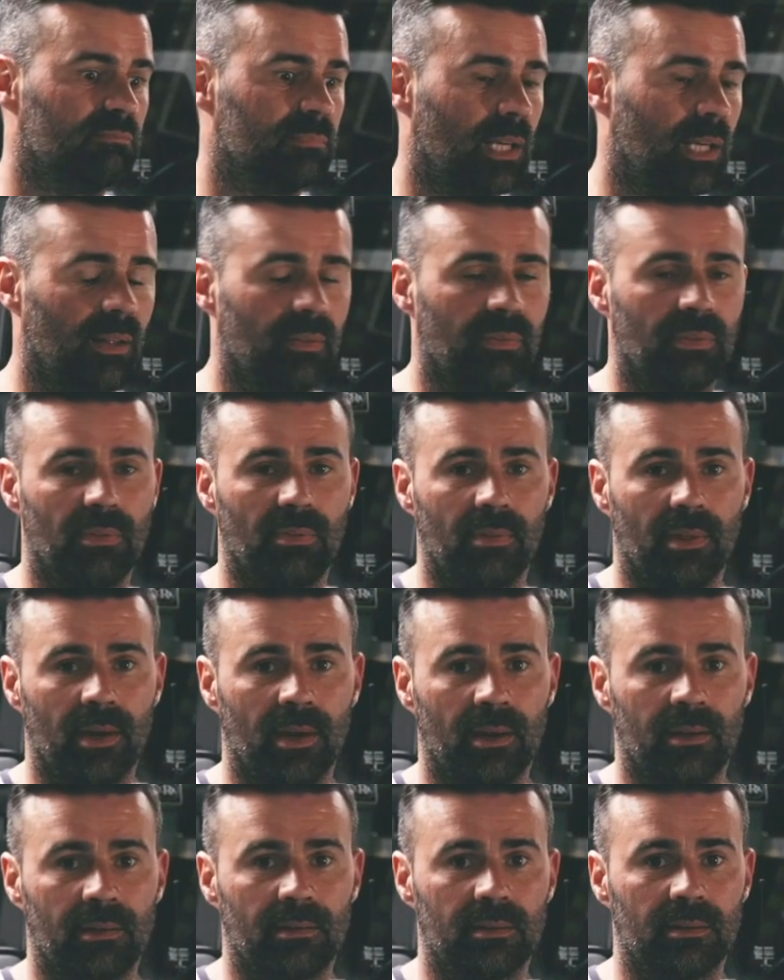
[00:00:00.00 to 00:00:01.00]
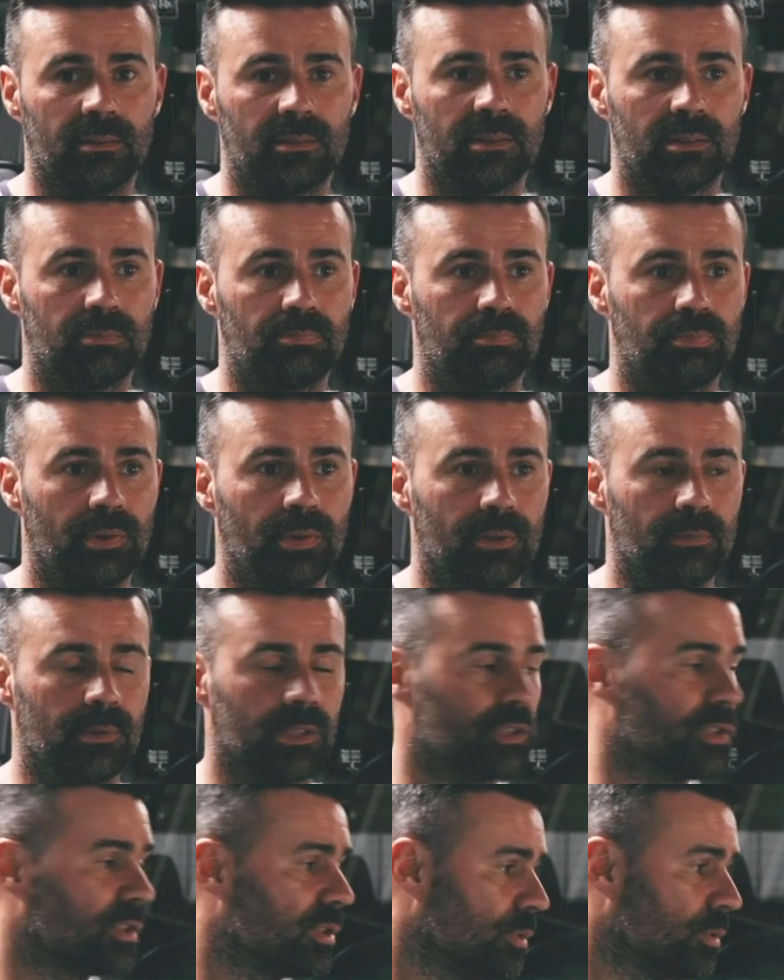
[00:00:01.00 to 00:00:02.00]
Other than that, it's pretty
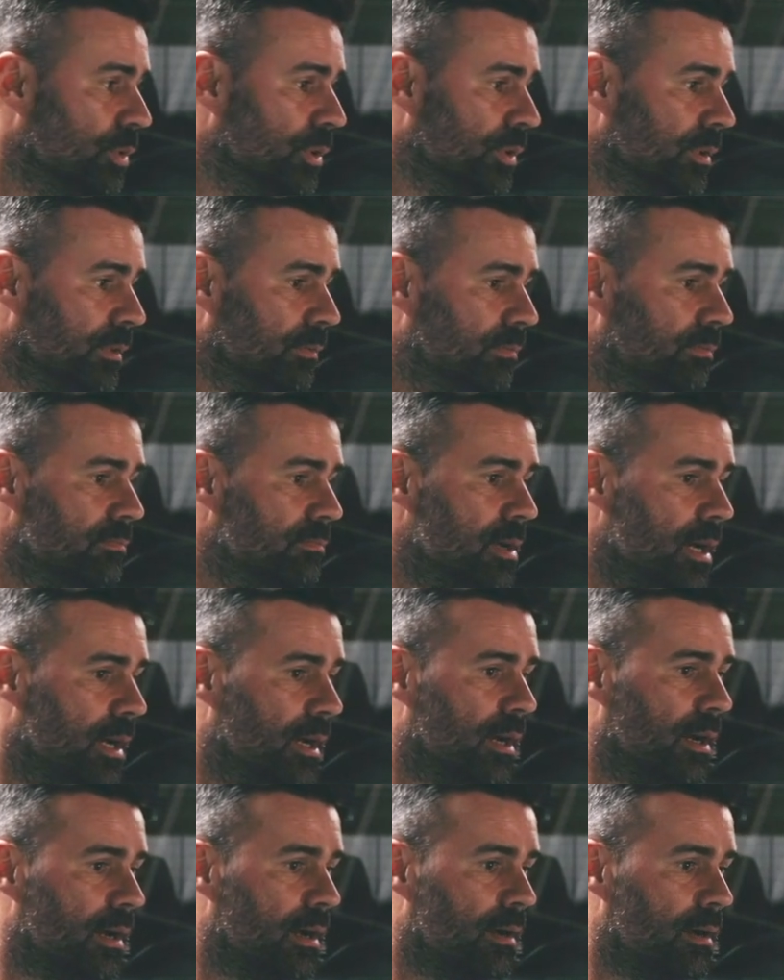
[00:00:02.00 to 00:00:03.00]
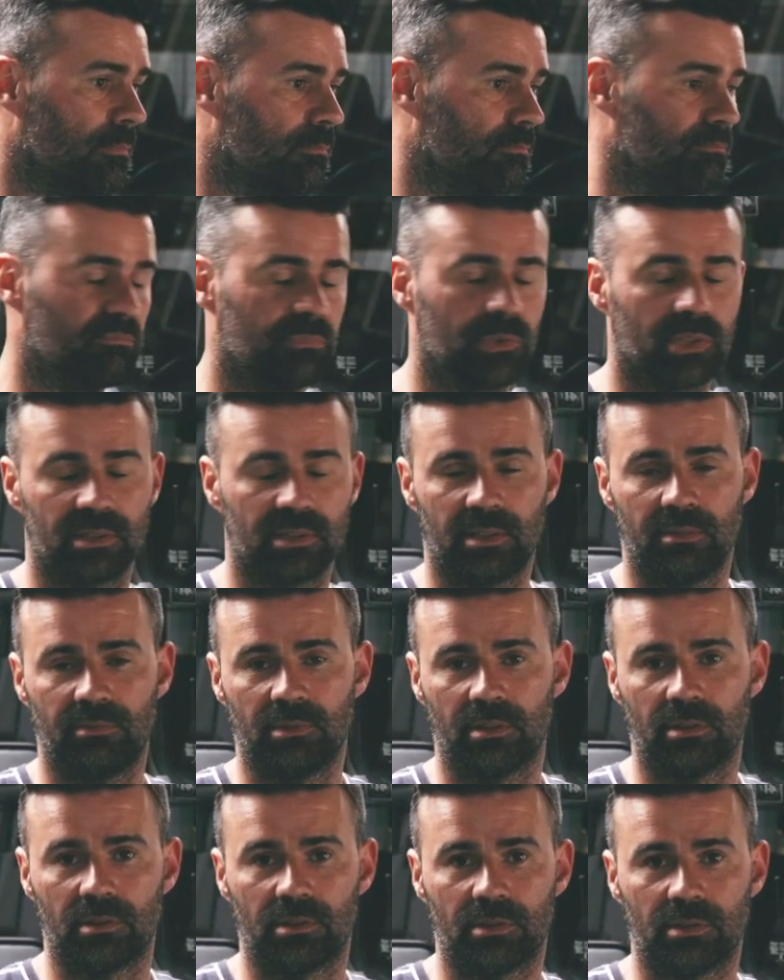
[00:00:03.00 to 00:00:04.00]
much sorted, just giving
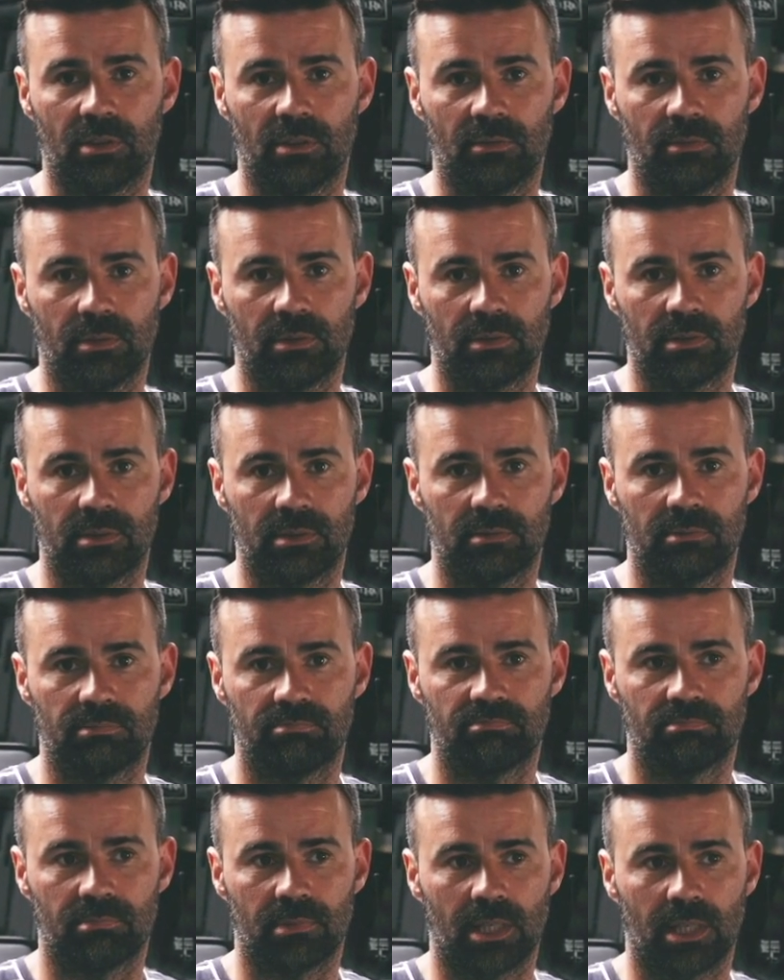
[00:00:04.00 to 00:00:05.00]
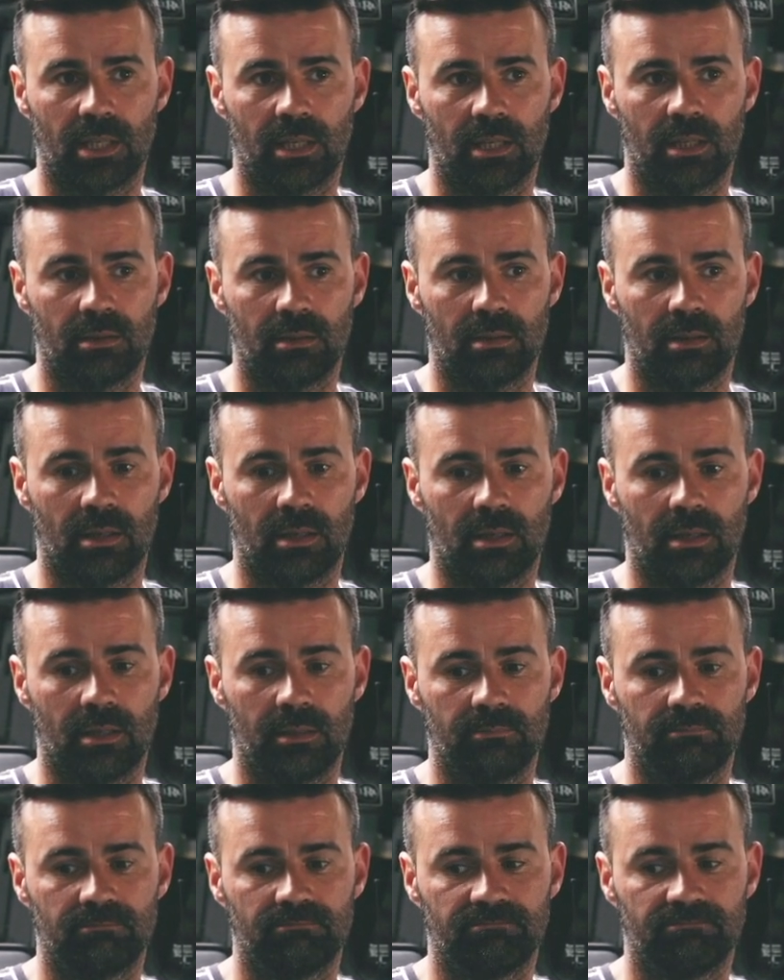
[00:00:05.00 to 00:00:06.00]
it a service, and
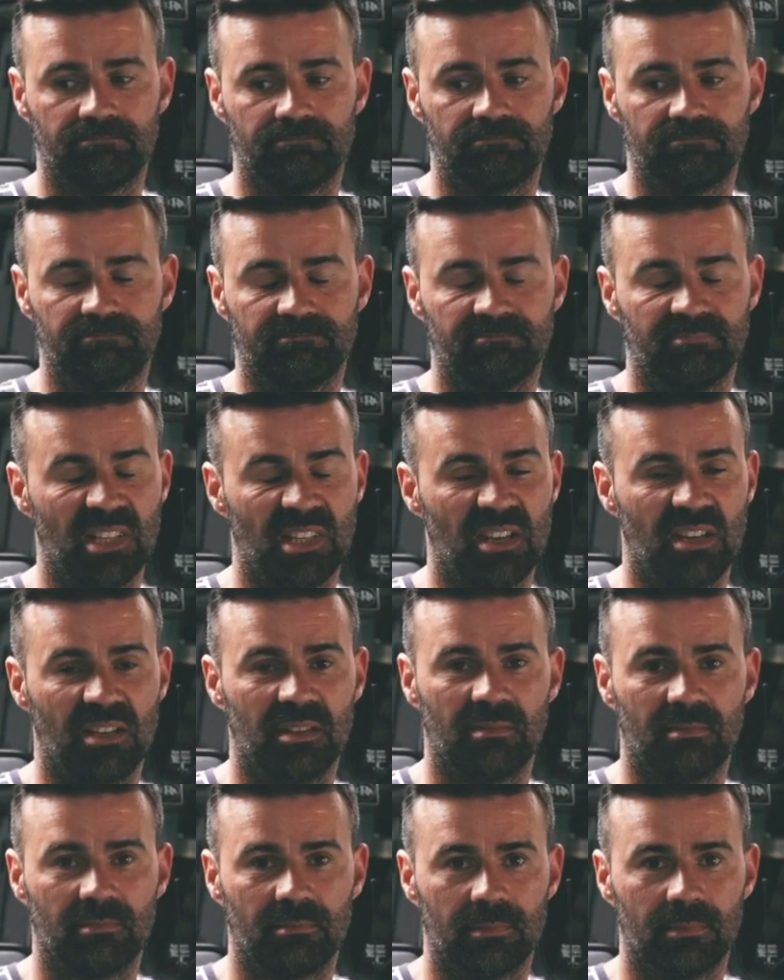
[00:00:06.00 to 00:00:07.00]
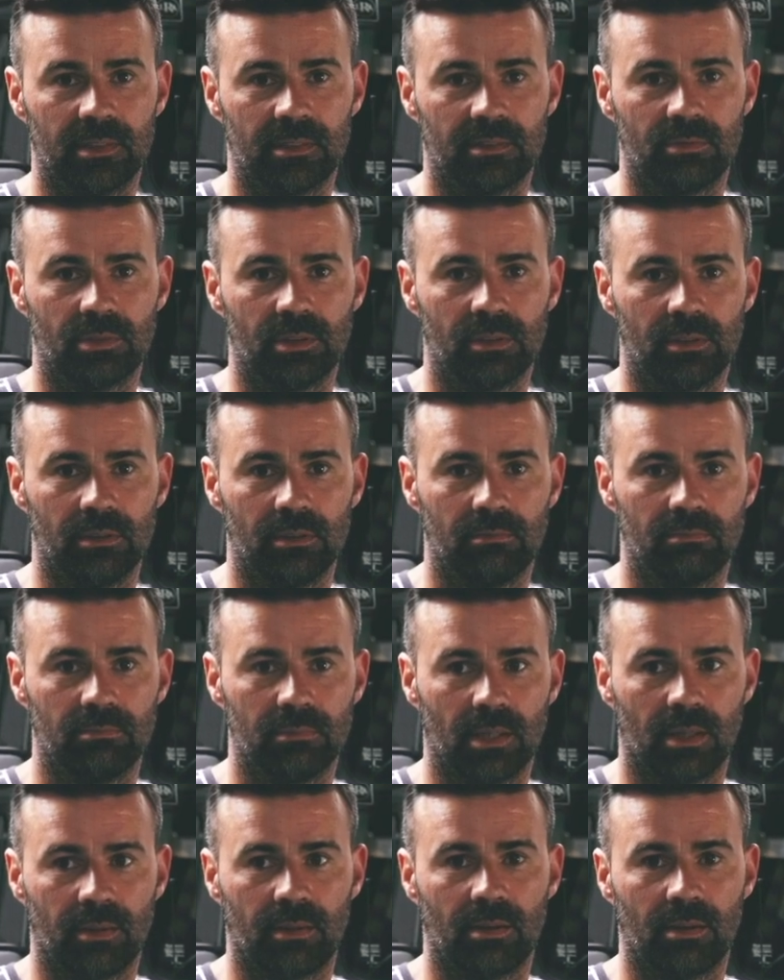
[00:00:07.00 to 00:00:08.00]
there's really
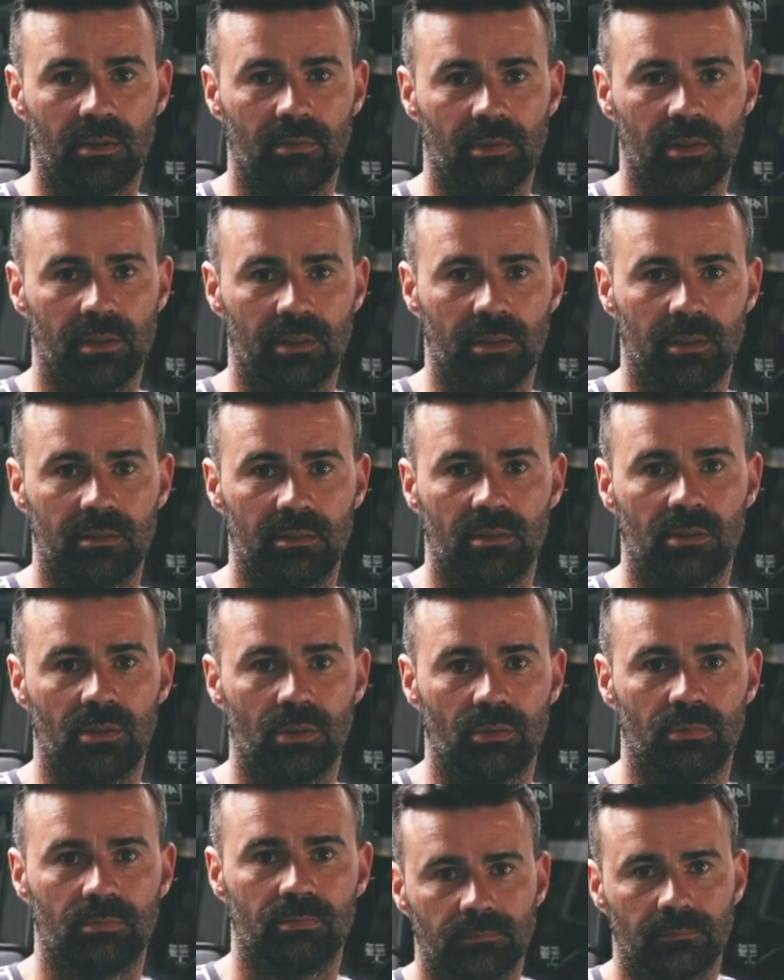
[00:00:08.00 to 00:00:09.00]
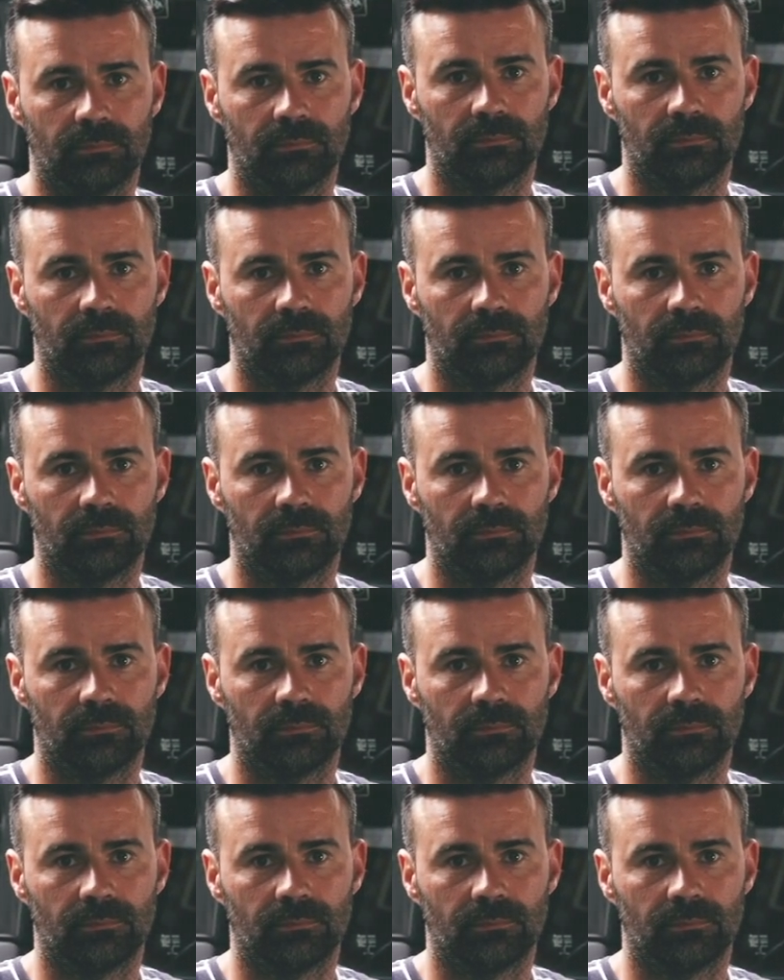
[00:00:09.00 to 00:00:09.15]
nothing I really need to do.